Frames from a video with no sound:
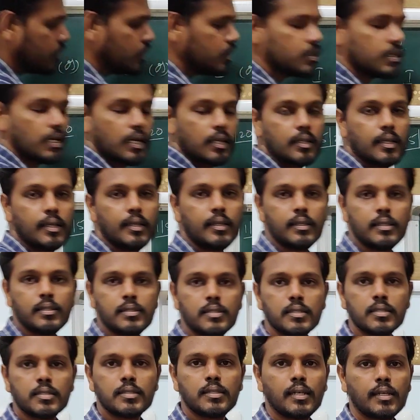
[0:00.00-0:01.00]
these are the
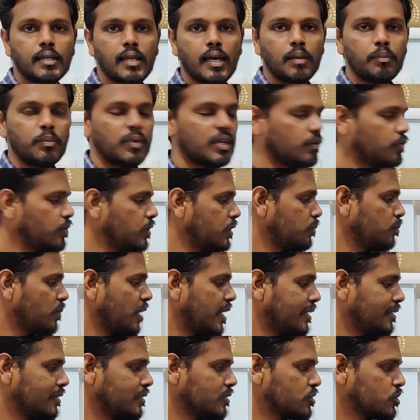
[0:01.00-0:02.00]
integers that are between
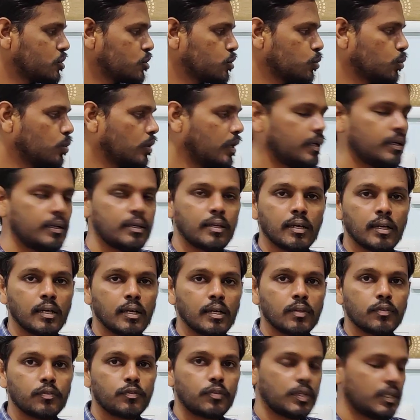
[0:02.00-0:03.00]
minus 2 and
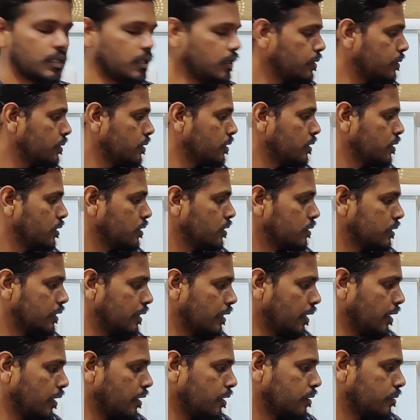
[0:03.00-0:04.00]
3.
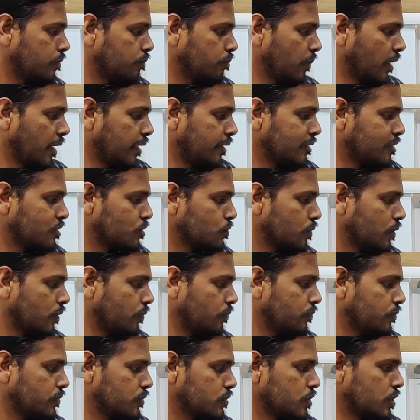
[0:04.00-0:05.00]
They are minus
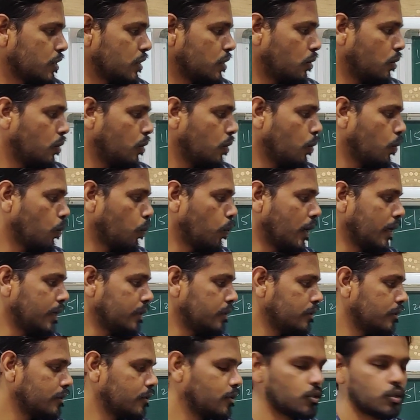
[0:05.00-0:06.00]
1, 0,
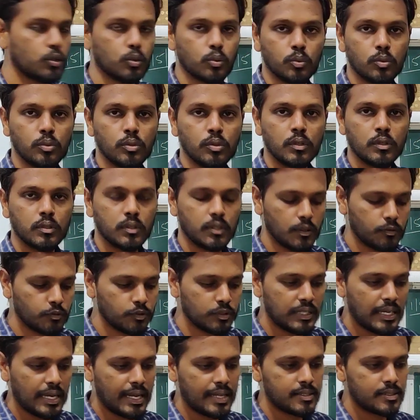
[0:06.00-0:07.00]
1, 2.
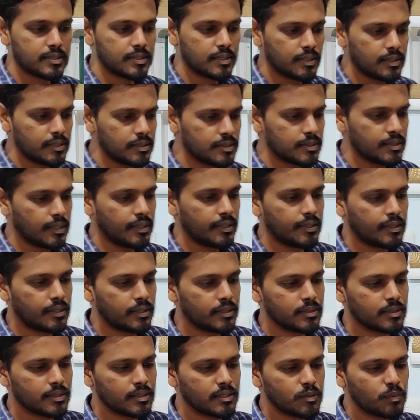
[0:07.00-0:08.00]
Therefore the answer is the
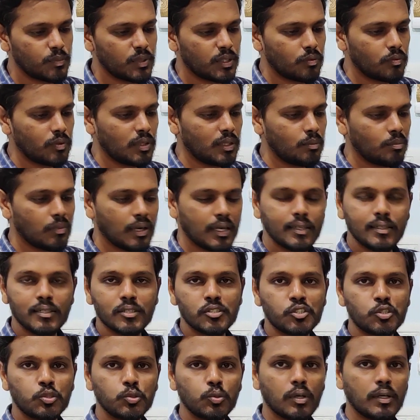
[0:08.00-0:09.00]
integers between
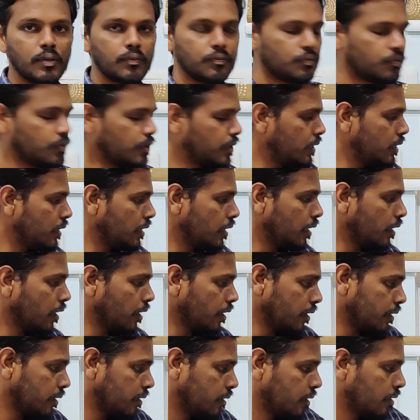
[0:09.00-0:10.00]
minus 2 and 3
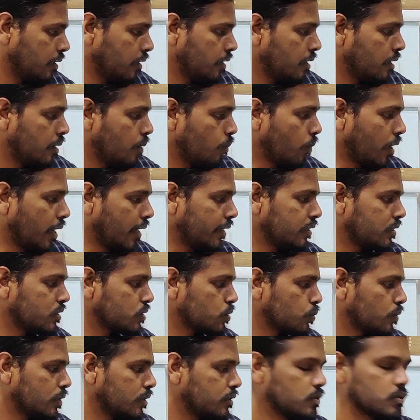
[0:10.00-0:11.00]
are
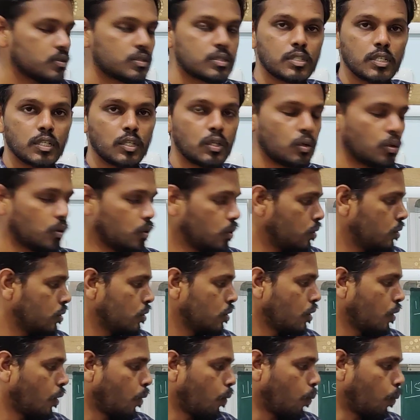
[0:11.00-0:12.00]
minus 1, 0,
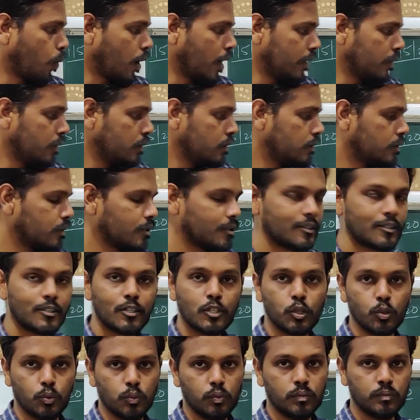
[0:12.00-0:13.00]
1,
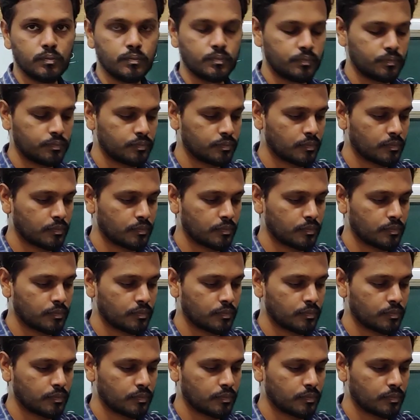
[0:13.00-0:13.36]
2.